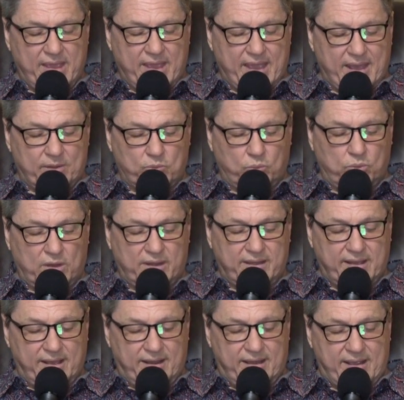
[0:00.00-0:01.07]
at
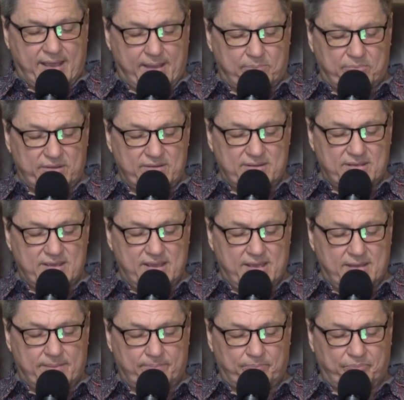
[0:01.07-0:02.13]
what had happened to
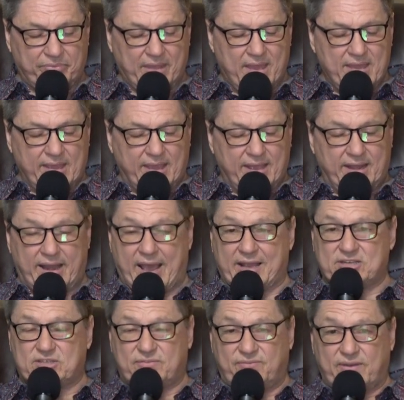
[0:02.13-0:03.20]
him. In
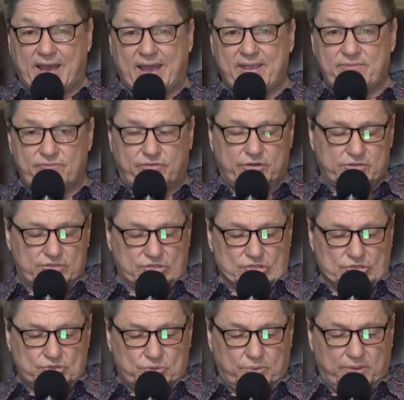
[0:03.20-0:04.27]
Acts 5,
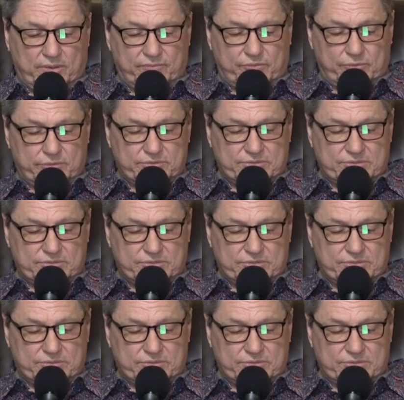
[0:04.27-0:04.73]
verses 12 through